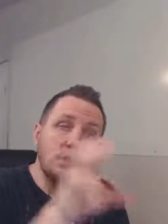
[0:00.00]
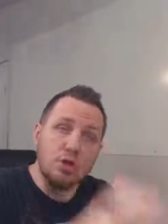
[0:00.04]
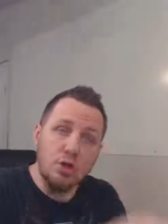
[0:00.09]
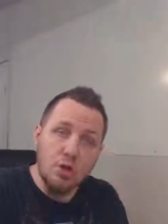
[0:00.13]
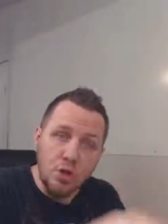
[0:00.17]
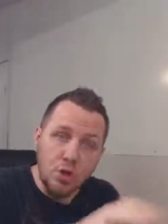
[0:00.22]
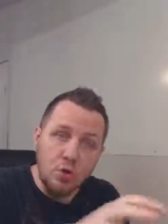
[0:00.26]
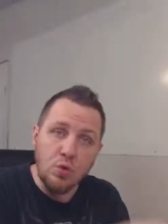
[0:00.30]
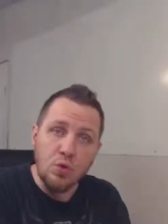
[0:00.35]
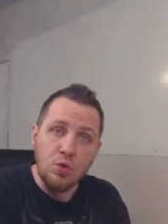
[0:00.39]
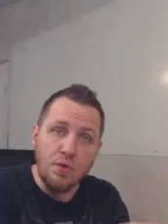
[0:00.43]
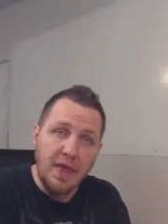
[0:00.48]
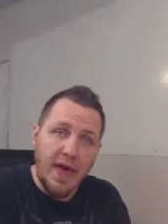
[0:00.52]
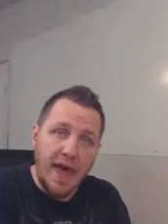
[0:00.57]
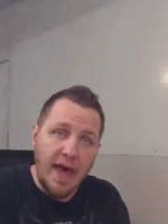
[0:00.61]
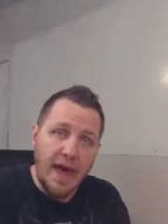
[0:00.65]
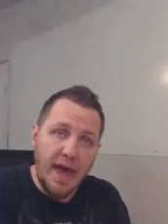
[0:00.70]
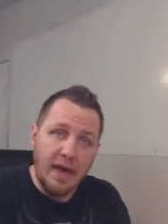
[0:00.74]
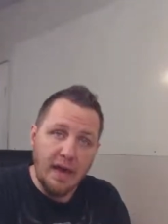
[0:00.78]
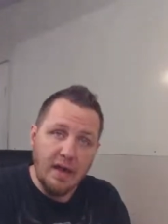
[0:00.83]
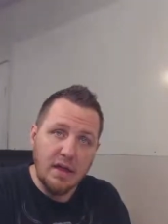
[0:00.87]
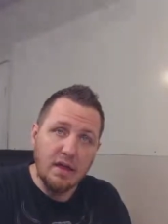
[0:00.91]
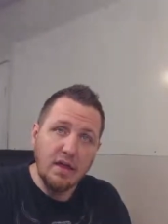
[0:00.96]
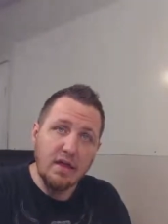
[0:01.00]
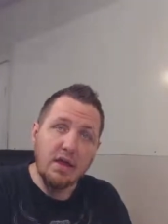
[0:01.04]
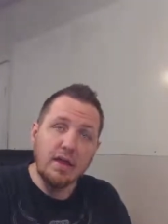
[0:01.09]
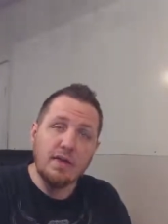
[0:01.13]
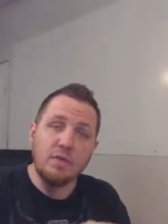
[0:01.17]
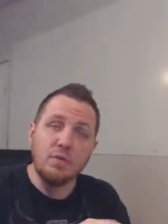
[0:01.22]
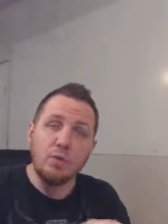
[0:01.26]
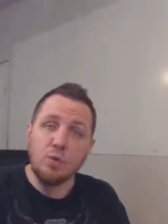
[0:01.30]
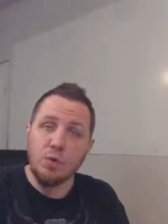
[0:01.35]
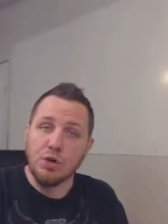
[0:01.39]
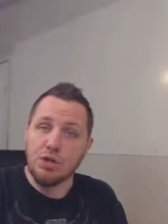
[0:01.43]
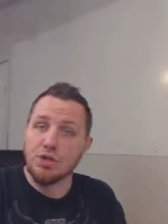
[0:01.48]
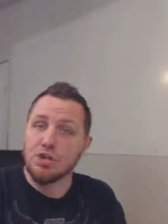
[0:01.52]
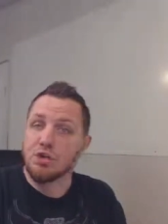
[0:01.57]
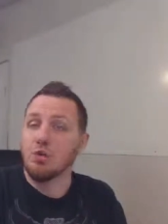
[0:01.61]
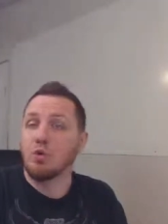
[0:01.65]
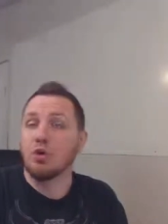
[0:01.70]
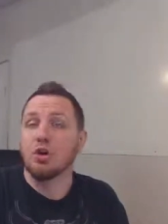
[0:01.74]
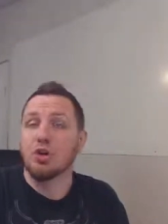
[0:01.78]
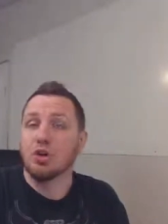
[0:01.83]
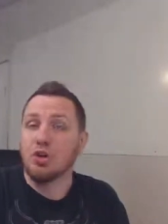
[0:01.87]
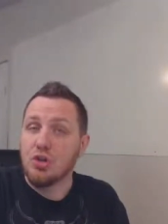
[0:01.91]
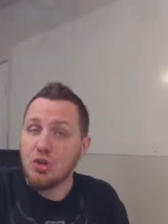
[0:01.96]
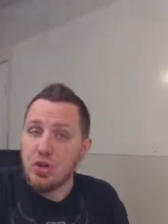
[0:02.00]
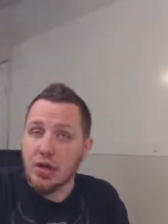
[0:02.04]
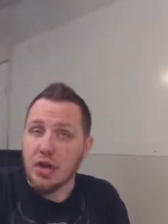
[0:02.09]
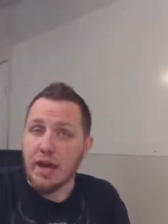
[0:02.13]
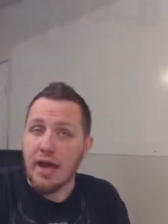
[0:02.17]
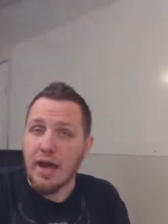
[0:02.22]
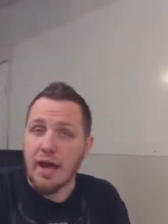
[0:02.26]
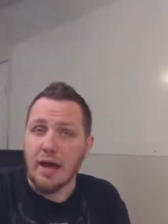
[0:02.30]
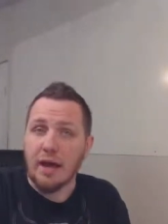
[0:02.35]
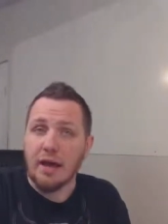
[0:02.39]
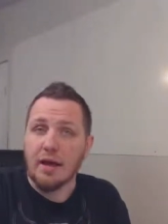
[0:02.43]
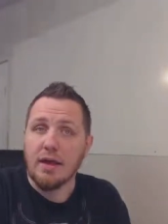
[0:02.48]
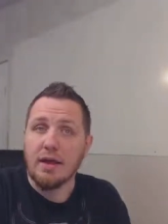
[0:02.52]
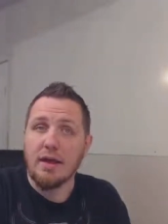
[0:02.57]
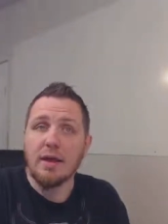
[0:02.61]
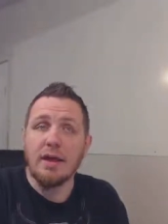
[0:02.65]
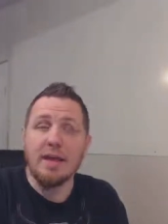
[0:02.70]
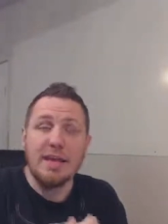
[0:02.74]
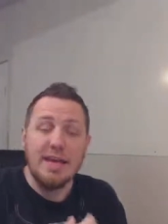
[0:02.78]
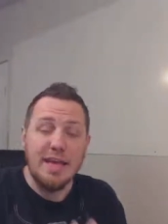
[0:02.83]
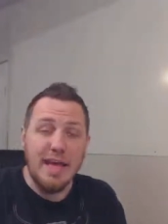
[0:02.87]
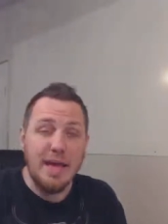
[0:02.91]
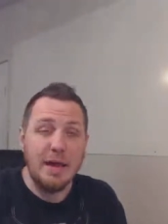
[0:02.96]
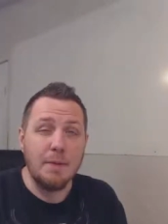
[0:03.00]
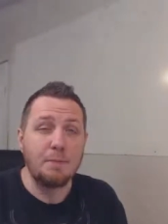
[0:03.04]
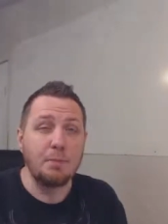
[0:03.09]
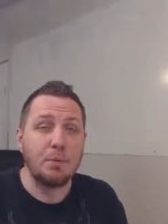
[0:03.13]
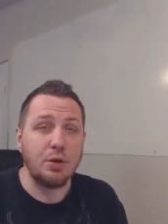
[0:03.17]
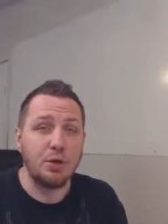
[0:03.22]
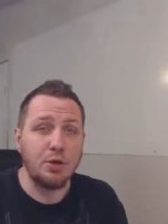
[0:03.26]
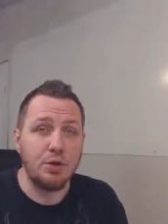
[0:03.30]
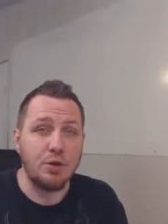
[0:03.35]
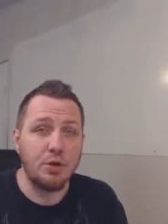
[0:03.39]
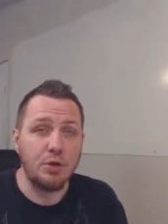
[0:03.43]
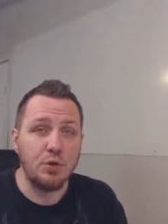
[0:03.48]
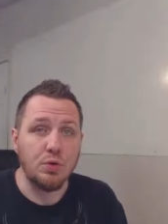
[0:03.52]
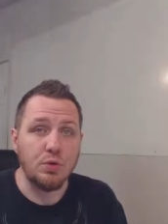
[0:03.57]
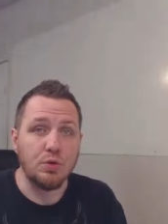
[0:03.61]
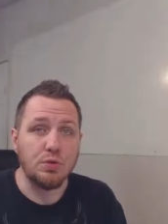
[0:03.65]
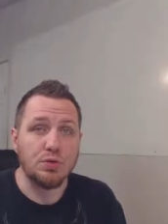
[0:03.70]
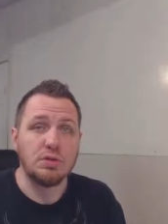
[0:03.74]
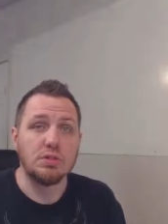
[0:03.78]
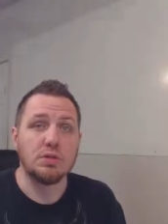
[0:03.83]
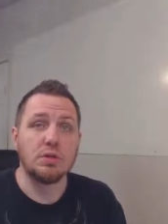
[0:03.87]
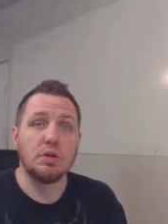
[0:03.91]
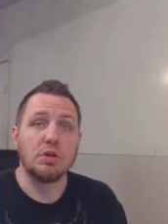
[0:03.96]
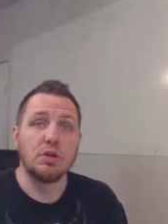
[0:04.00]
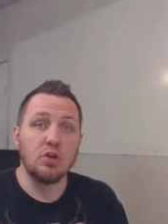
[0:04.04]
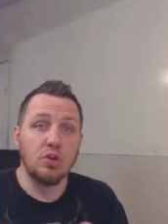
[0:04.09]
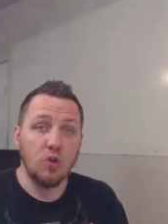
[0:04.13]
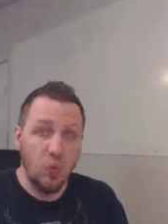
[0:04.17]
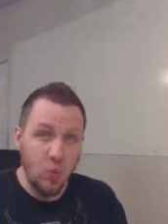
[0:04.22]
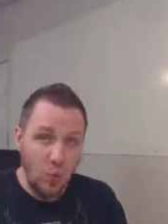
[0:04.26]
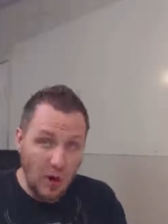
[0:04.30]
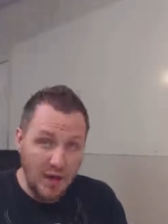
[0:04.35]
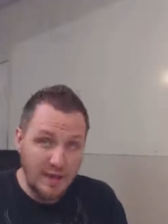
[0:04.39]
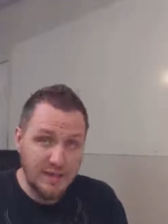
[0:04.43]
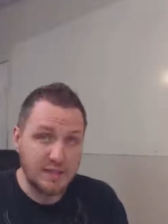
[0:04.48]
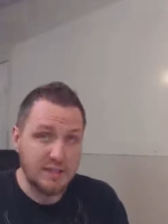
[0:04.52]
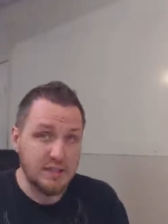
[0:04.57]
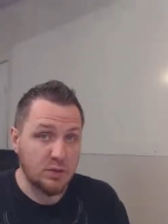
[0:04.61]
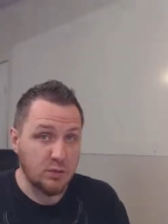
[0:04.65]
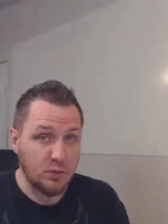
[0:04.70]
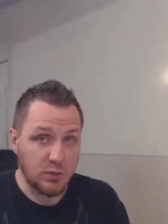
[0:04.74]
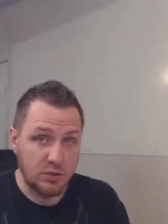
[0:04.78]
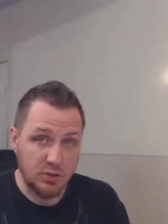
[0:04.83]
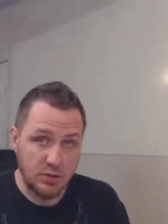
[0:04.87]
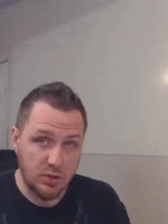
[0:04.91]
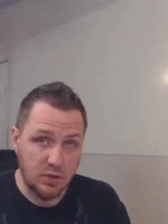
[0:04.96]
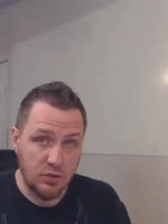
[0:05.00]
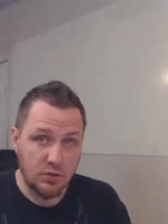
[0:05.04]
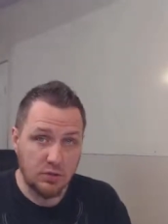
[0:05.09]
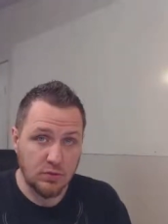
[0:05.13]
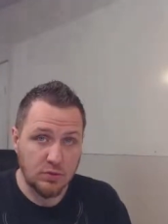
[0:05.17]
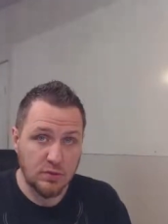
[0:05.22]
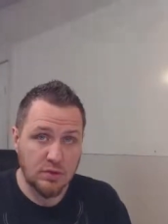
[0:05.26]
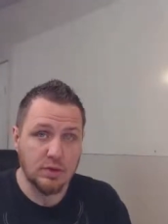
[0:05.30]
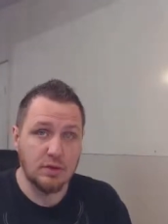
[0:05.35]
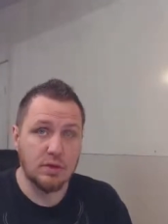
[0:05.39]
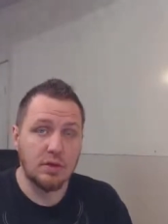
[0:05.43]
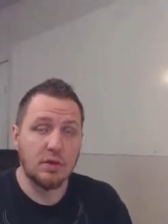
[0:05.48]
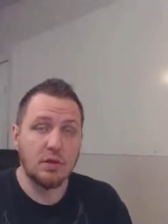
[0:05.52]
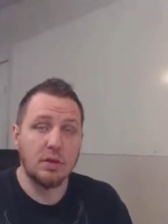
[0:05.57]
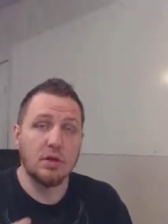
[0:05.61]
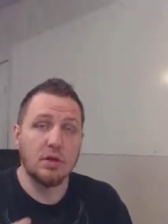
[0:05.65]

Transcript: to that which you are good at can produce twice the results